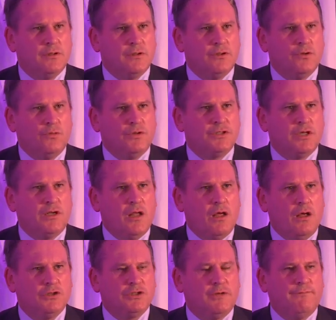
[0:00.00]
there was a
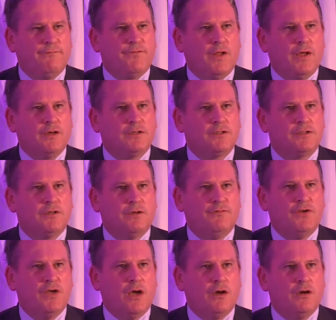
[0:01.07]
large influx of
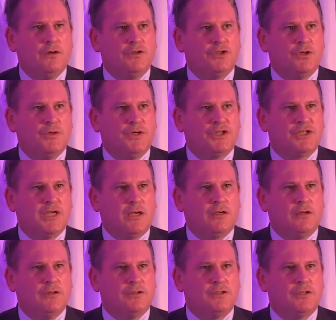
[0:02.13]
young Jewish
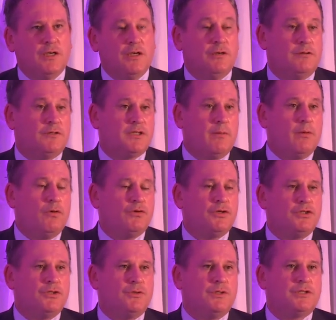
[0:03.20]
settlers and some older
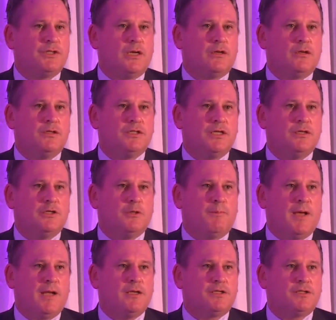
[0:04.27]
Jewish settlers into
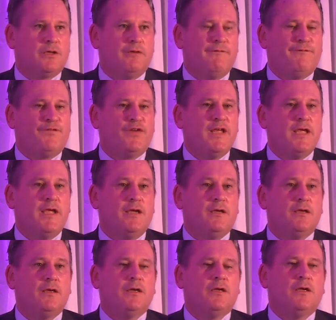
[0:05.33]
Palestine, fleeing
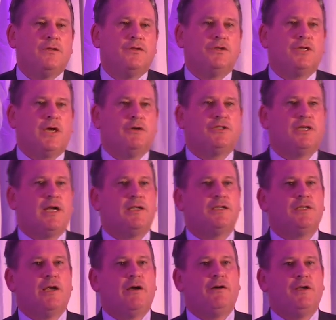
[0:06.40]
the
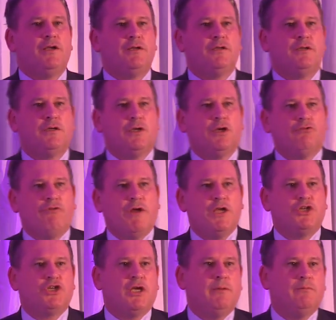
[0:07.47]
totalitarian
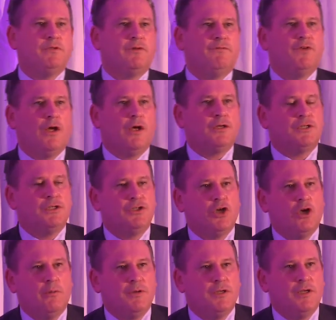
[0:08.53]
regimes of Nazi
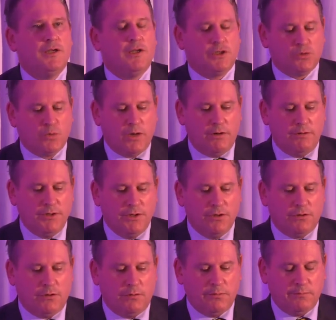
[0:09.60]
Germany and elsewhere in
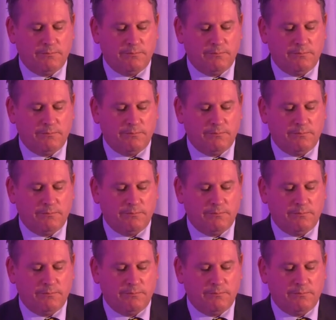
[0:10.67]
Europe.